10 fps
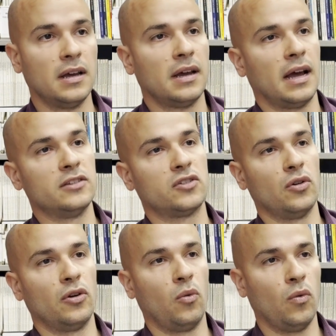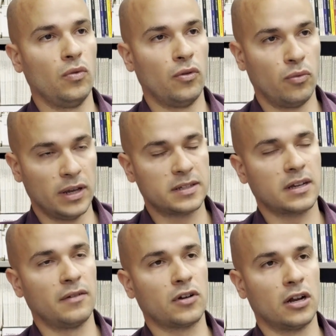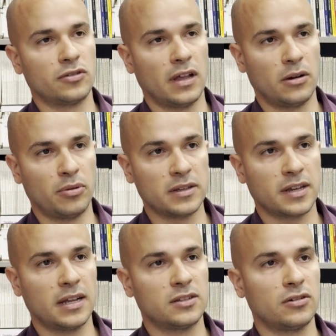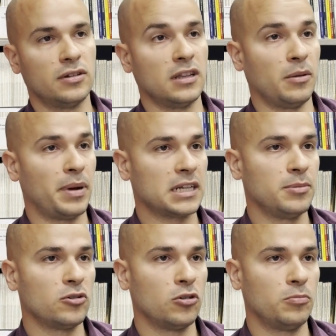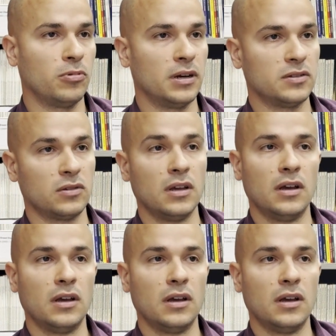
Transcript: And so the risk of contralateral breast cancer in the lumpectomy group was